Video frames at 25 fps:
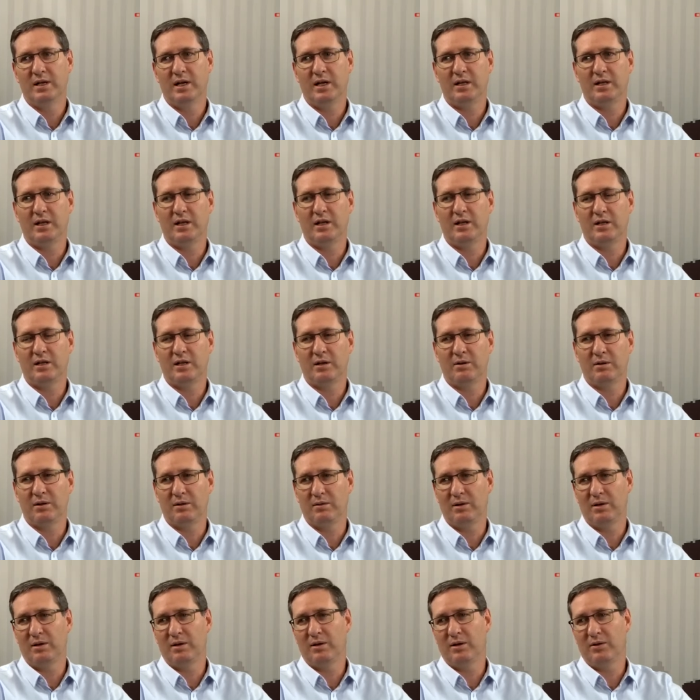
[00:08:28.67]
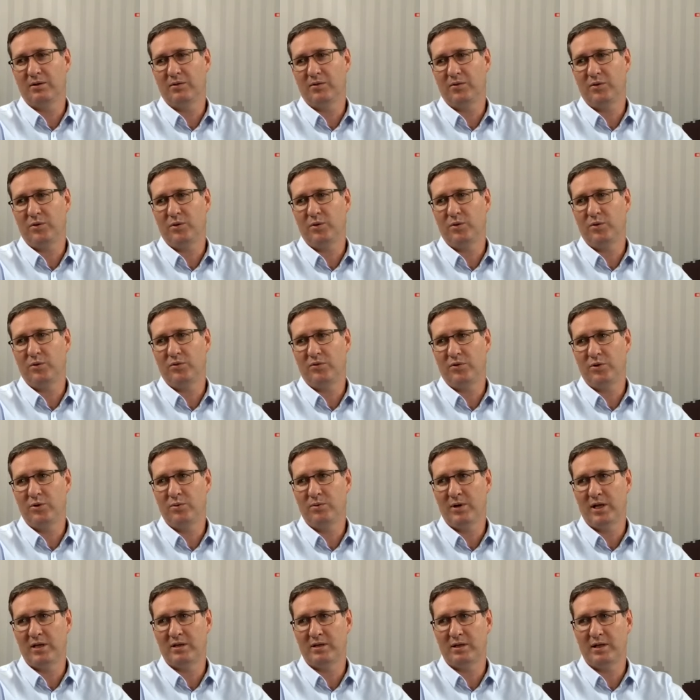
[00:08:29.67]
and then it can, a uh, few, few
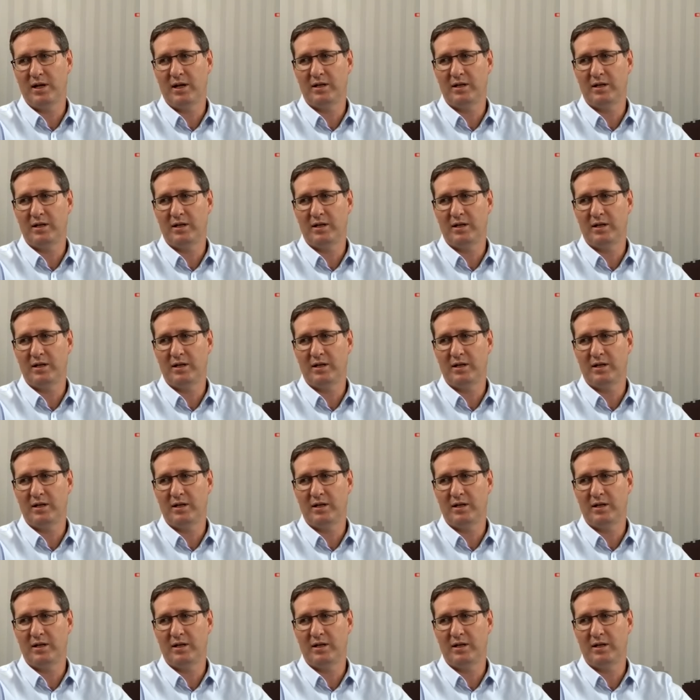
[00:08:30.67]
months